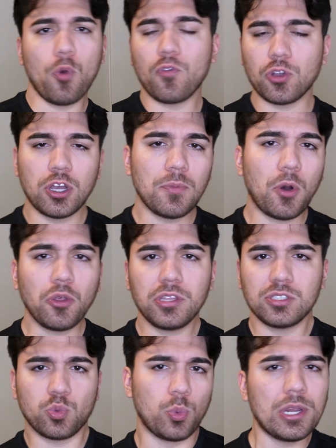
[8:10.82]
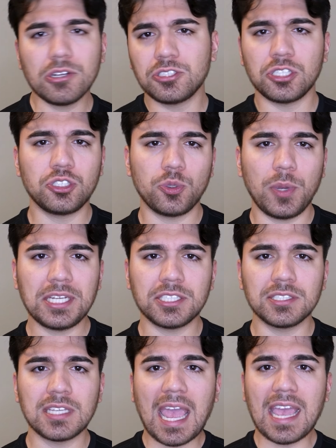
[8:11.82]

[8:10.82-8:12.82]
overcome all these weird situations,